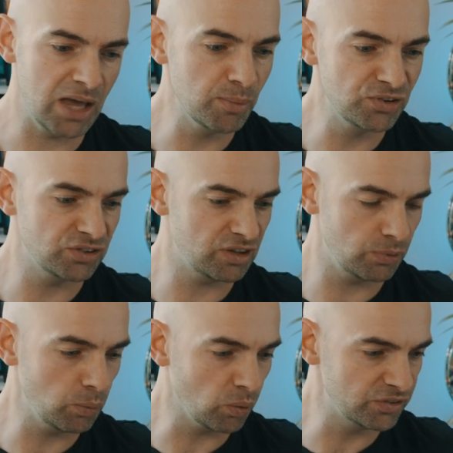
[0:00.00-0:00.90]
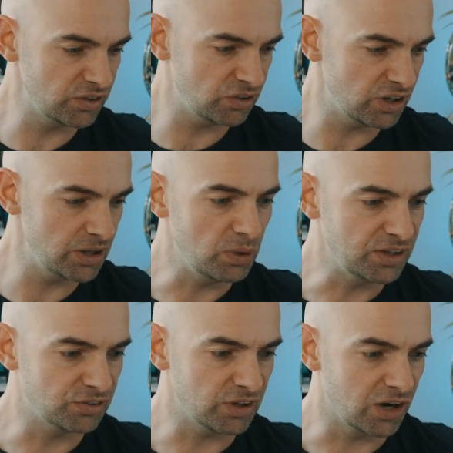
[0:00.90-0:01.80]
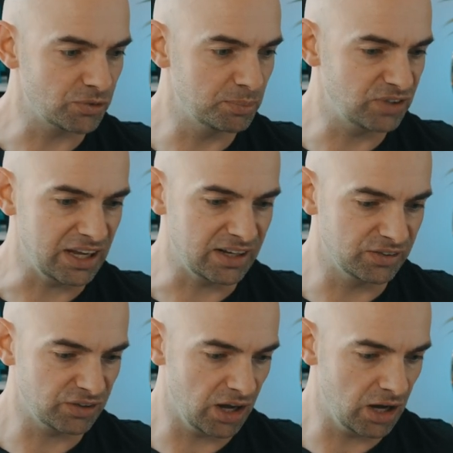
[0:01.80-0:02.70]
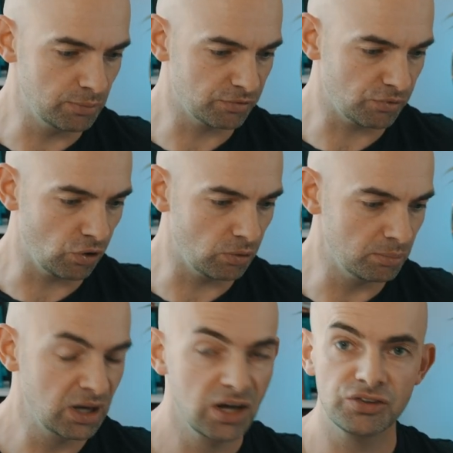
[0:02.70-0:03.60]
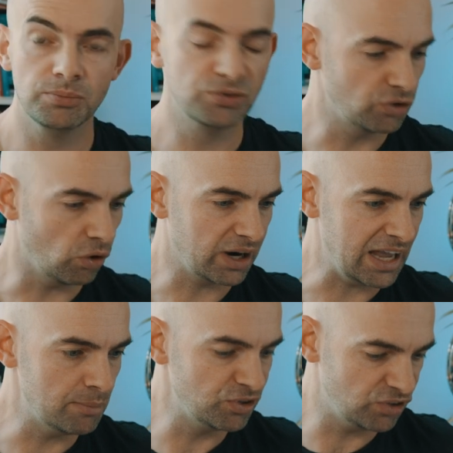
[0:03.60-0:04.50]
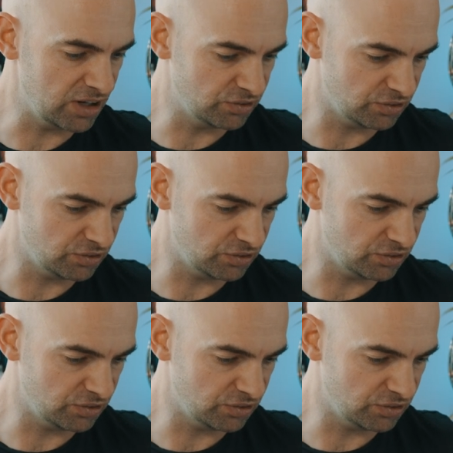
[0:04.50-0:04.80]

images if we wanted to. We could search for a particular term from some stock images.